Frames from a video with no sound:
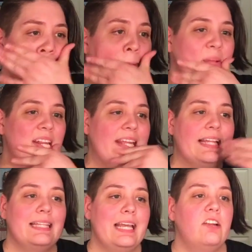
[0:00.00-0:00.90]
I mean,
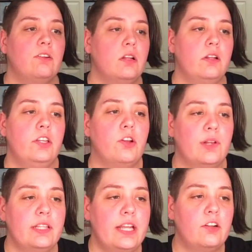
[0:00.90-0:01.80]
it later
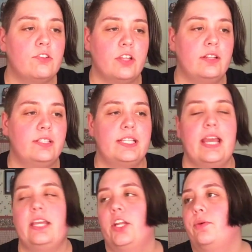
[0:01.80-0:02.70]
goes on to
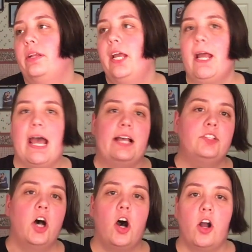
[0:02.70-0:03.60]
say, you know, it
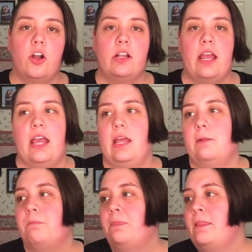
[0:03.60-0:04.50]
has heart
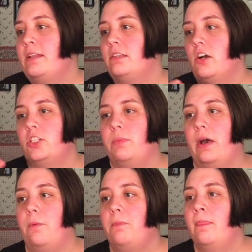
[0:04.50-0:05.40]
and talks
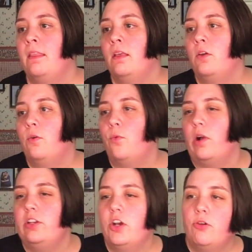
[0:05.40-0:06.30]
about
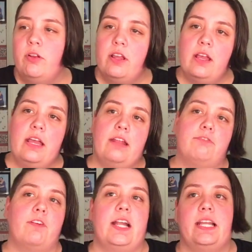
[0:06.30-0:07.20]
Winona and
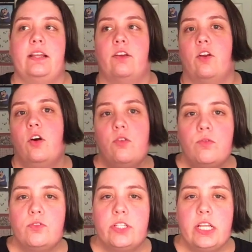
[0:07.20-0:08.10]
fighting her
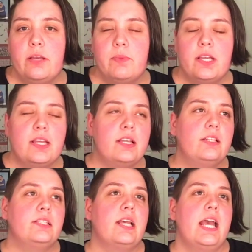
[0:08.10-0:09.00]
own
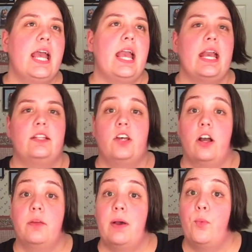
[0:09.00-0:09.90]
demons and
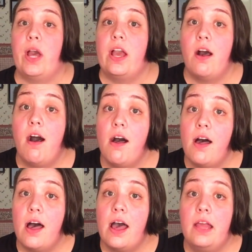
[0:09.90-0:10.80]
talking about Way
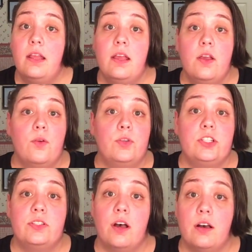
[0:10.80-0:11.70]
Hot, which
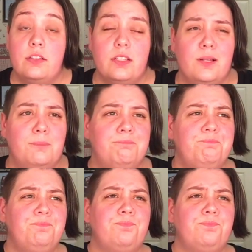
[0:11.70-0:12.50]
is awesome.